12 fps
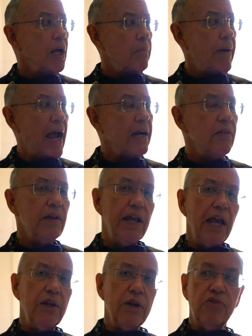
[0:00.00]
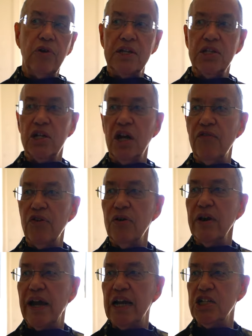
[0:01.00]
Back in the day, you'd address a
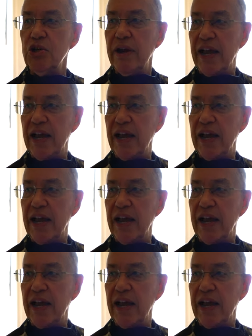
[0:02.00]
governor as Your